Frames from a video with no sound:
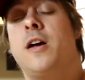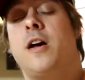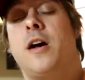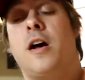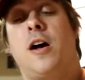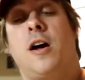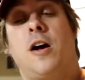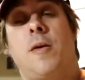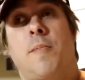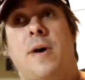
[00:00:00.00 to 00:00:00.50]

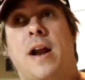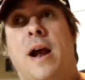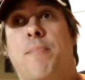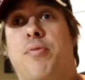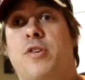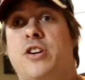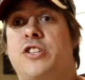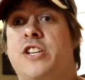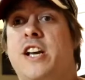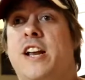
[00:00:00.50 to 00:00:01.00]
But I
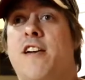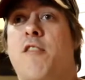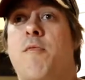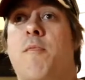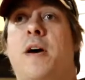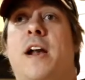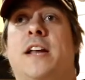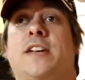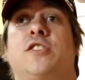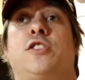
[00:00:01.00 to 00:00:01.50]
appreciate
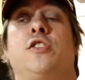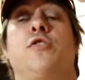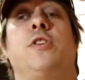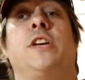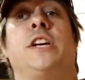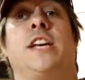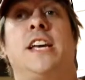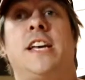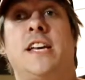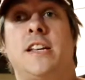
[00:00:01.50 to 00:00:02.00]
everybody
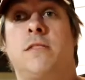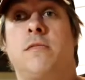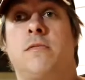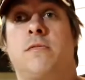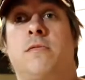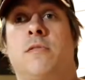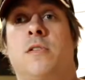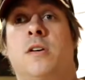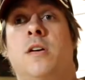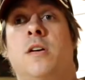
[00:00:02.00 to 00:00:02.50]
tuning in.
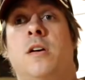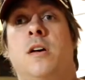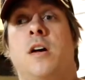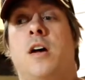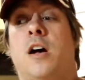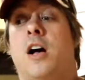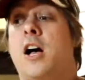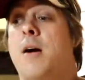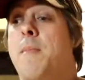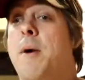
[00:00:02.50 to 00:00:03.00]

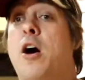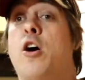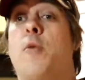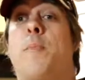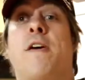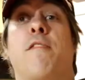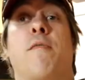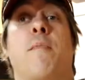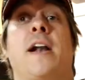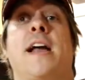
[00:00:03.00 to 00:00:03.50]
I hope
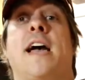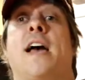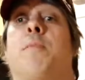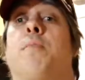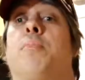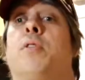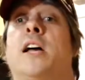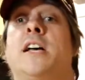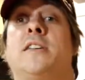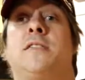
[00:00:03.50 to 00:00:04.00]
everybody had a
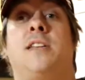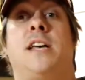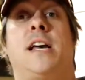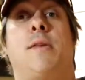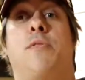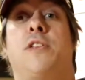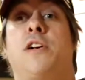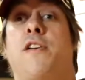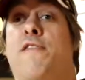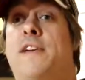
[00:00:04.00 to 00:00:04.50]
blessed day
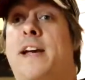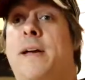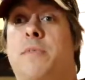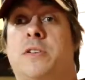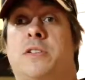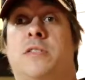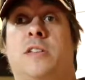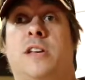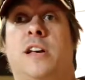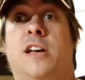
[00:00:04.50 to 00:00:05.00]
with their
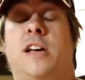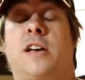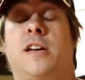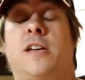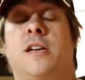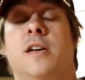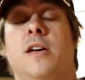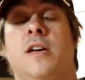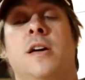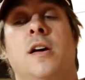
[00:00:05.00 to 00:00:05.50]
families today.
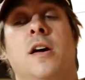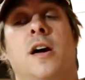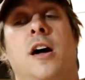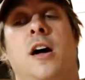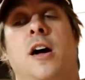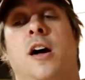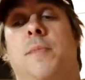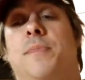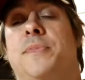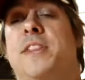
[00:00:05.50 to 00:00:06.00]

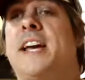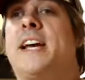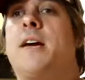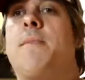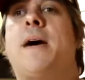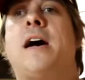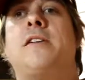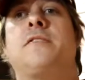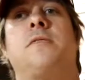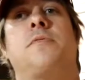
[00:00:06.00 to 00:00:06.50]
Think
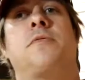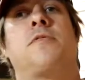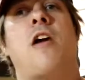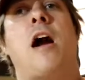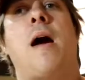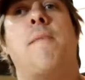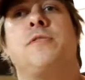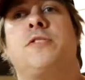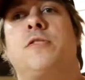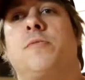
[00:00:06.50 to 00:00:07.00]
about
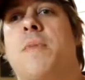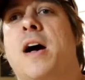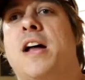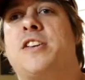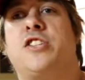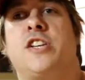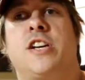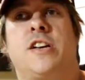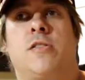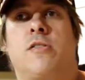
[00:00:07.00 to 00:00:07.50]
subscribing to my
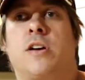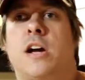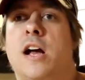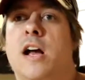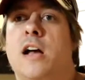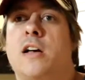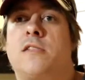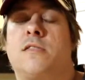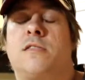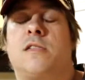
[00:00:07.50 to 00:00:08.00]
channel,
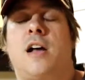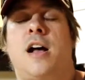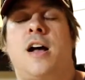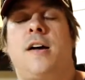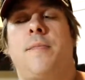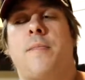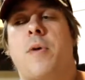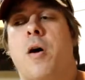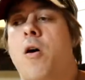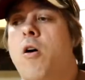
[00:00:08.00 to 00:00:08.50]
guys.
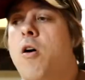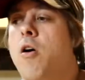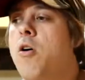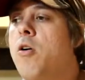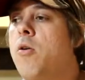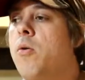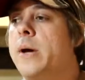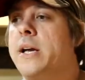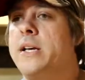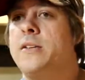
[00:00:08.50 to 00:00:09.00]
I'm
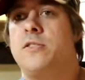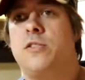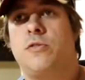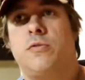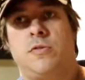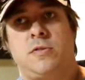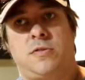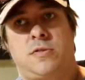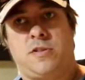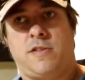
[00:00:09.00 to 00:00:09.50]
always
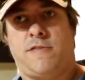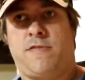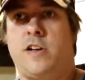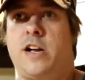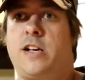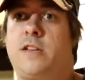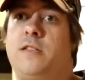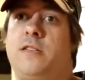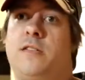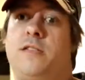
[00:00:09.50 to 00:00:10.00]
doing stuff
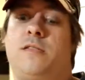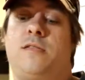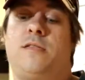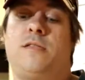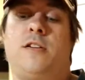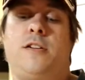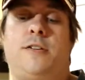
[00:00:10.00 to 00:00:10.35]
like this.